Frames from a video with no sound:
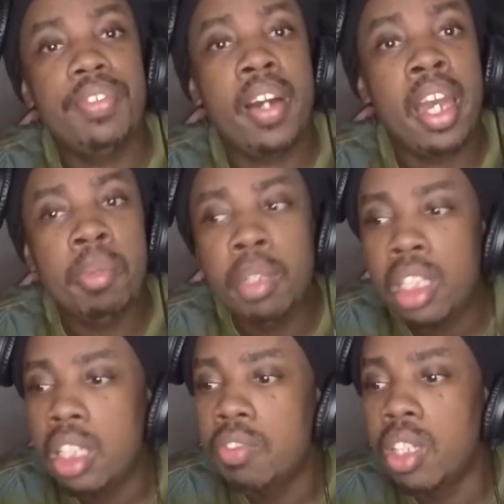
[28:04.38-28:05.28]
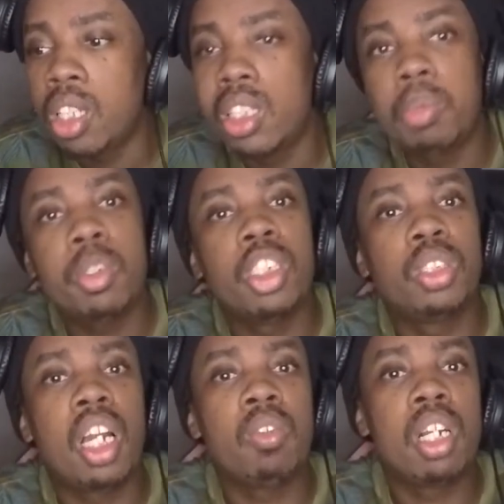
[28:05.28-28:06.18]
I believe in the
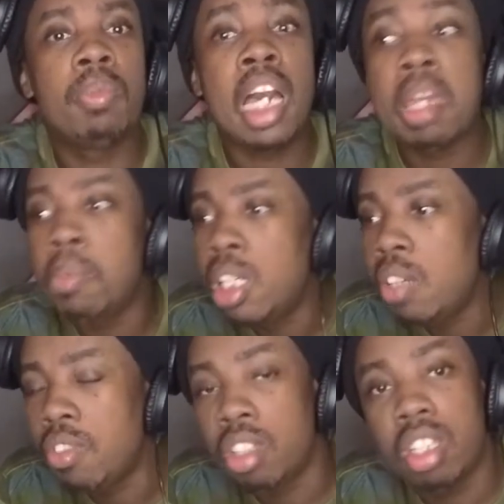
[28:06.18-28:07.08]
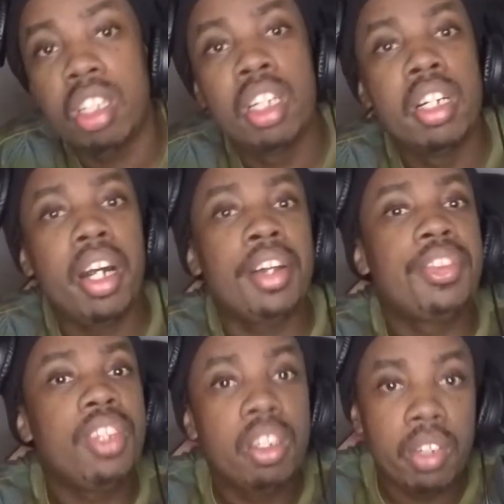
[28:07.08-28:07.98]
spiritual realm. I believe in the
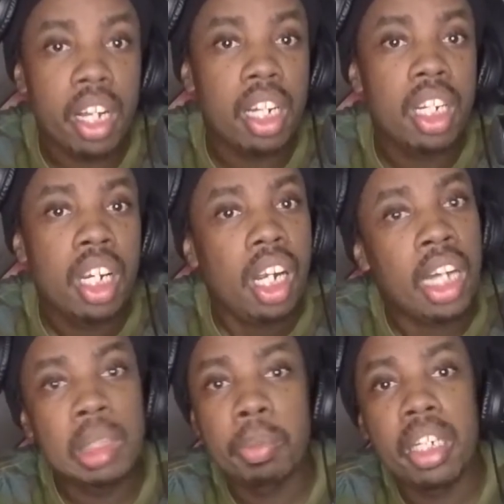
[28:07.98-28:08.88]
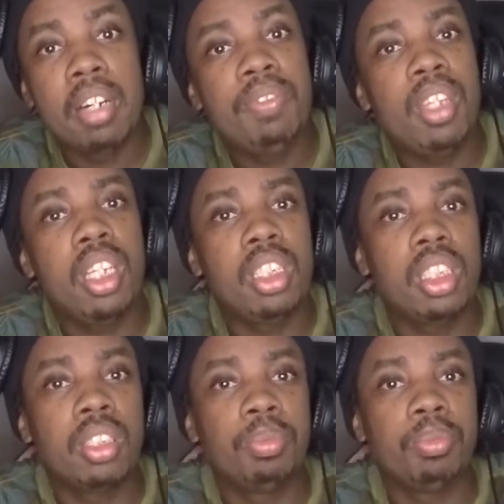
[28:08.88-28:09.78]
ethereal aspect of things.
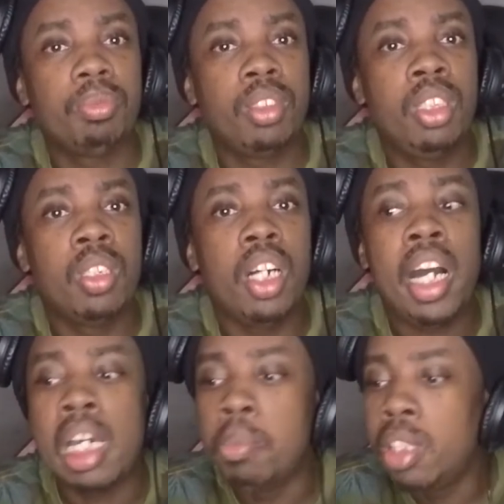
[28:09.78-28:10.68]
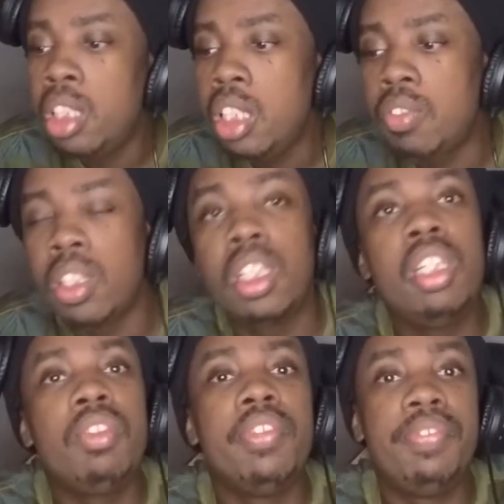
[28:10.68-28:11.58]
I believe in the
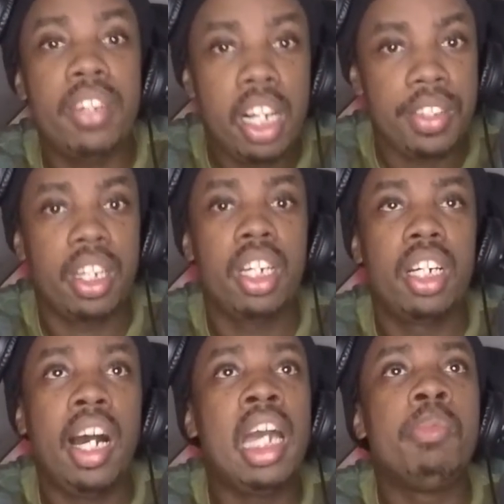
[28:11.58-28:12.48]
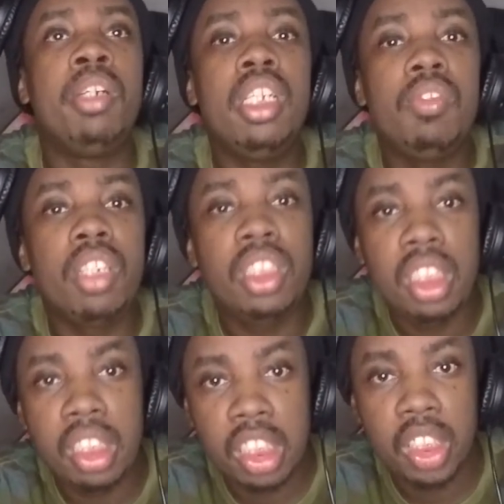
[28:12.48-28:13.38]
living Father. I believe in
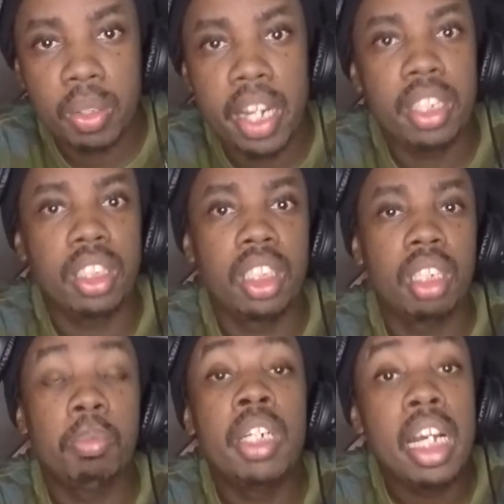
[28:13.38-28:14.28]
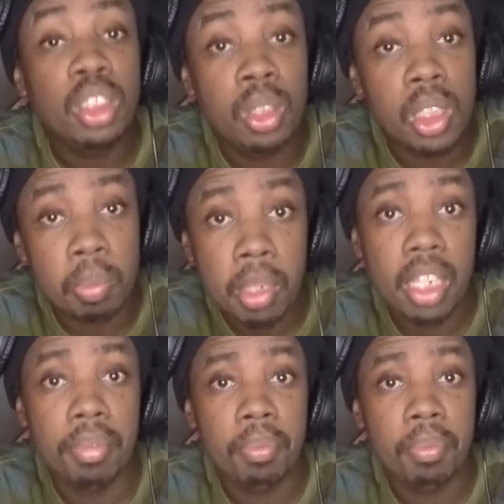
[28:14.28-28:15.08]
Jesus Christ. But that's just me,